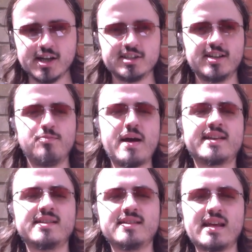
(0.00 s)
So
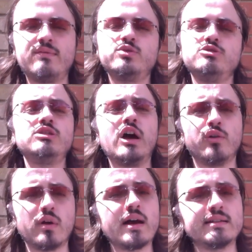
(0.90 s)
better the devil you know,
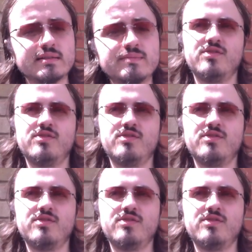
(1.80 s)
right?